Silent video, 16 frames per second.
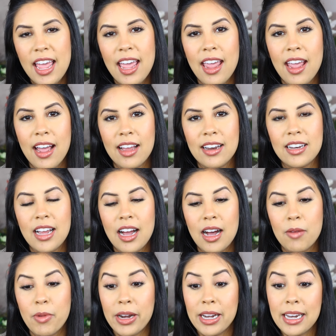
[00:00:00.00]
and
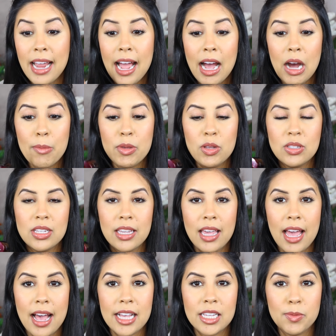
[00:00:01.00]
right now I'm using
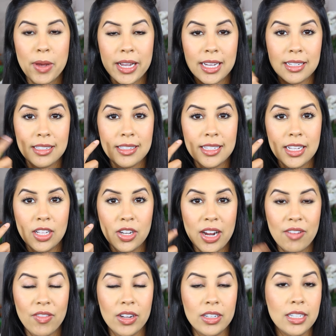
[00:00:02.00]
it as my concealer
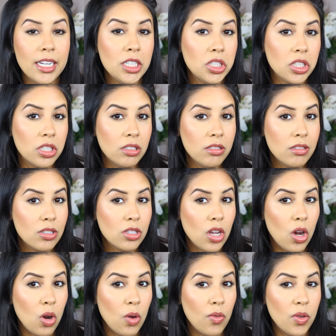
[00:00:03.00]
and foundation.
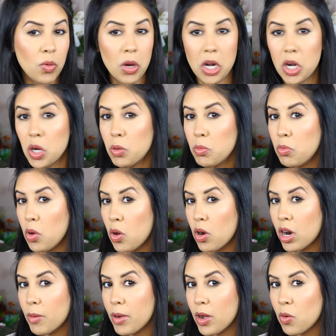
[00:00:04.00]
So if you want to know
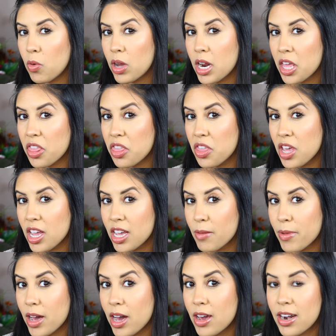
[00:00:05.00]
more about what I think
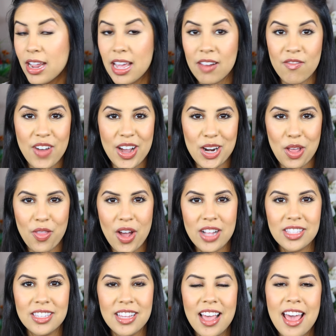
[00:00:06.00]
about it and final
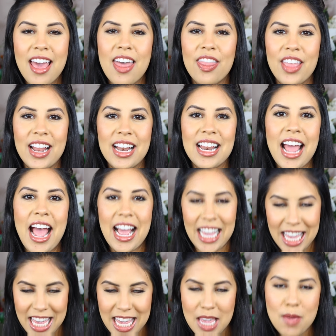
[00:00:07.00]
thoughts, then
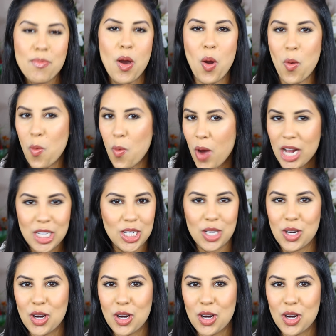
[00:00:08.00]
keep watching,